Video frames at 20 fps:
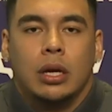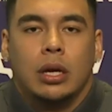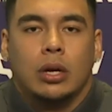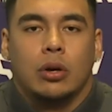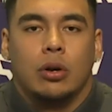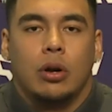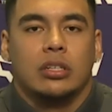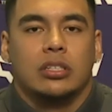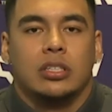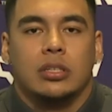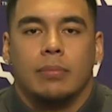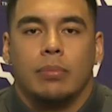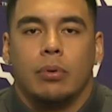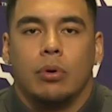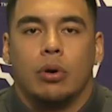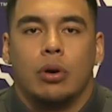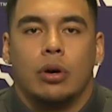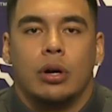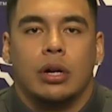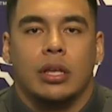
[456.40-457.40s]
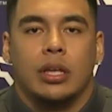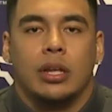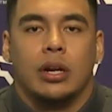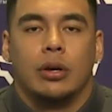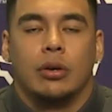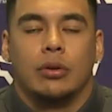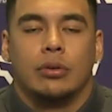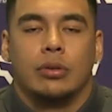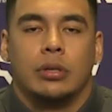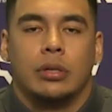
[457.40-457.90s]
across the board, you
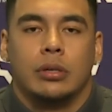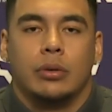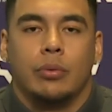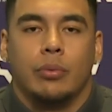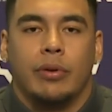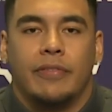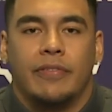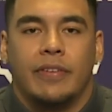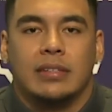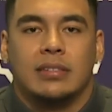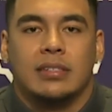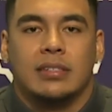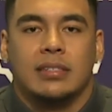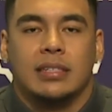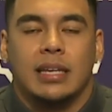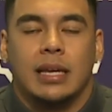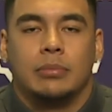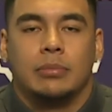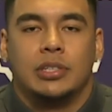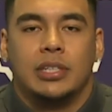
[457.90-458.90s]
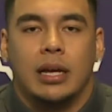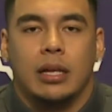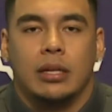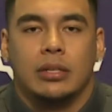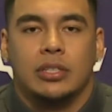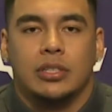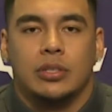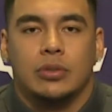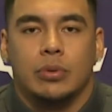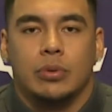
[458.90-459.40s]
know, we face the same
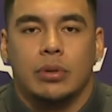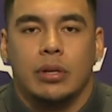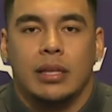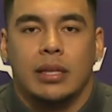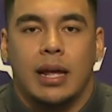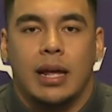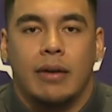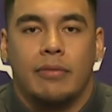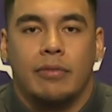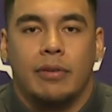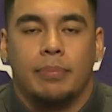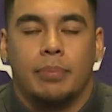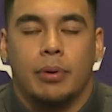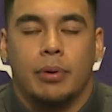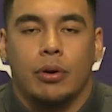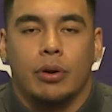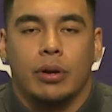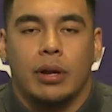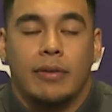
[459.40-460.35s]
challenges really that every pro